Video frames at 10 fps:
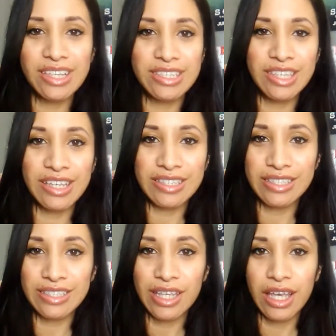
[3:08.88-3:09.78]
is
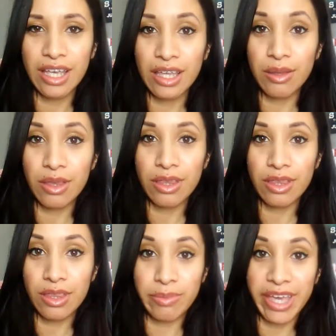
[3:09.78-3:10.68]
this
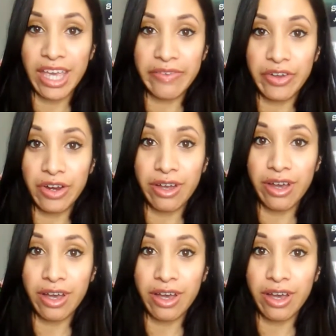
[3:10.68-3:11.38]
the behavior